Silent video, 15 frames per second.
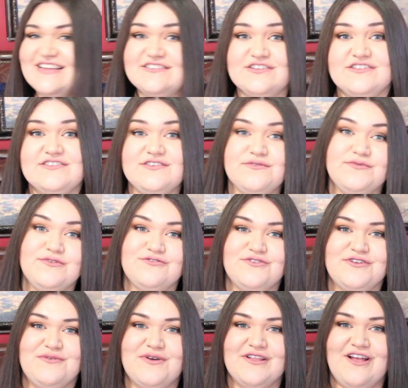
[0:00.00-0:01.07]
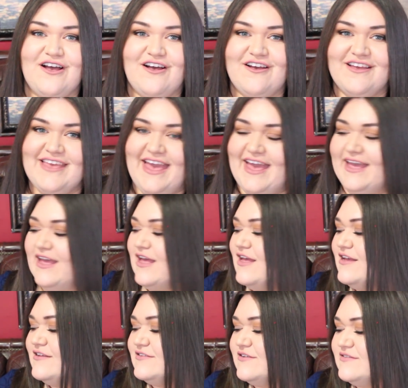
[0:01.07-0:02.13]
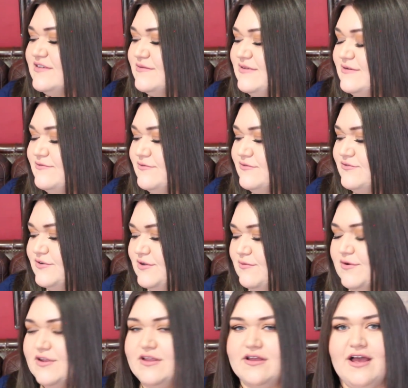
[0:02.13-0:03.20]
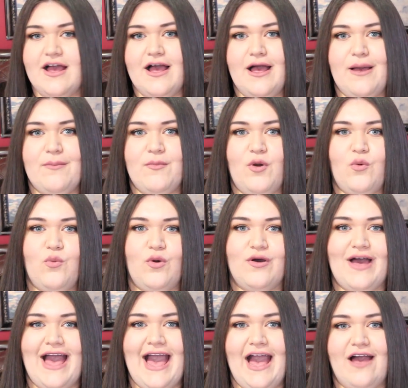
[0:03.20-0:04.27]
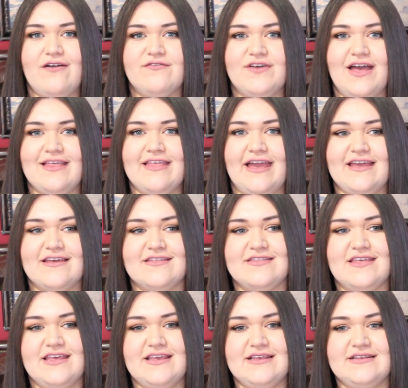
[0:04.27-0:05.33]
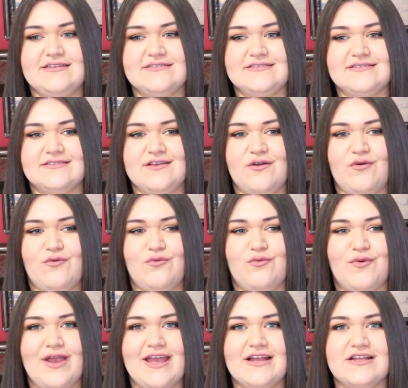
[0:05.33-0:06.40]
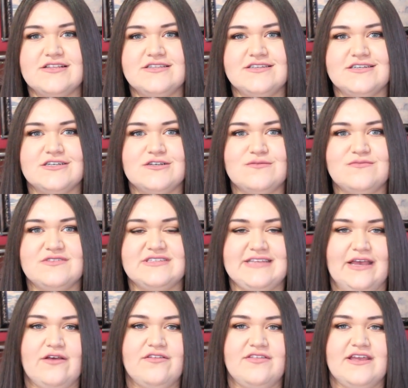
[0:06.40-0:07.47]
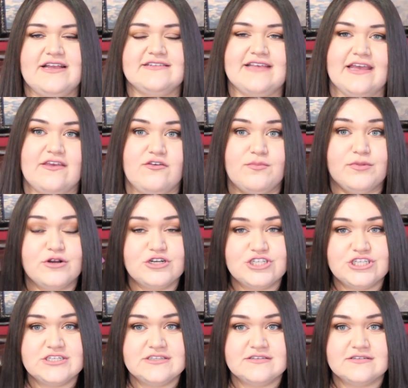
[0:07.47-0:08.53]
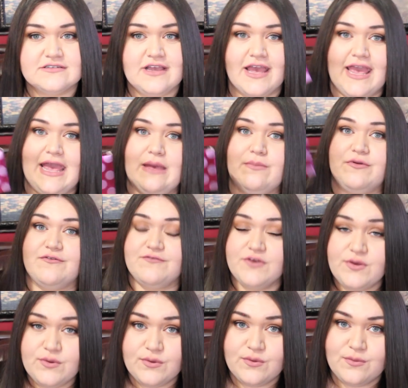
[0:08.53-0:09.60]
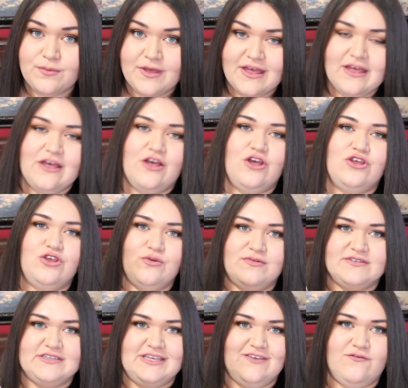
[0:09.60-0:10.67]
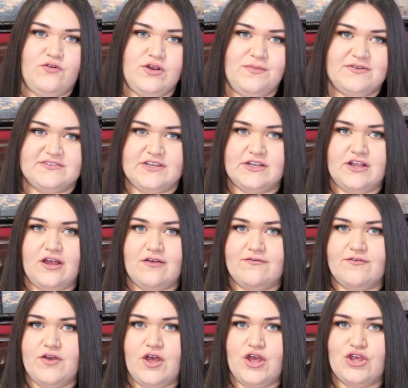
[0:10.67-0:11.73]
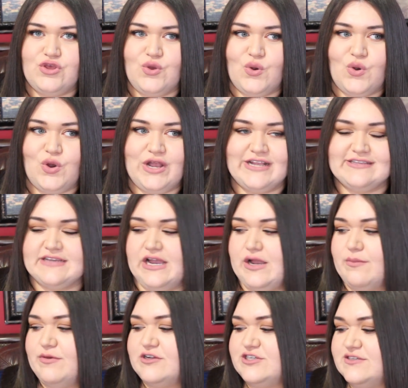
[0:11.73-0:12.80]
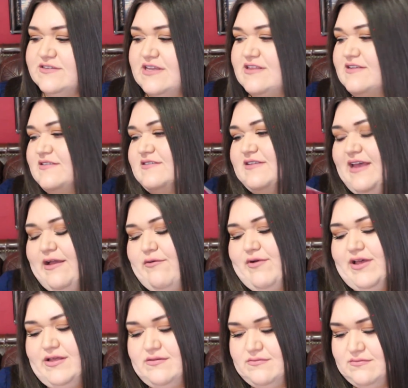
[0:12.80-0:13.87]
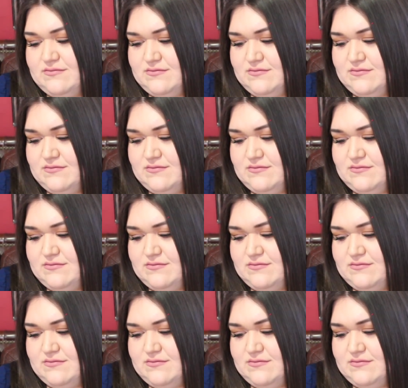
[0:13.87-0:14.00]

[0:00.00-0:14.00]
So this is a Rue 21 haul, yay. So sometimes Rue 21 will have like these random sale things, like you purchase a perfume, you receive 40% off your entire purchase, and this is like what?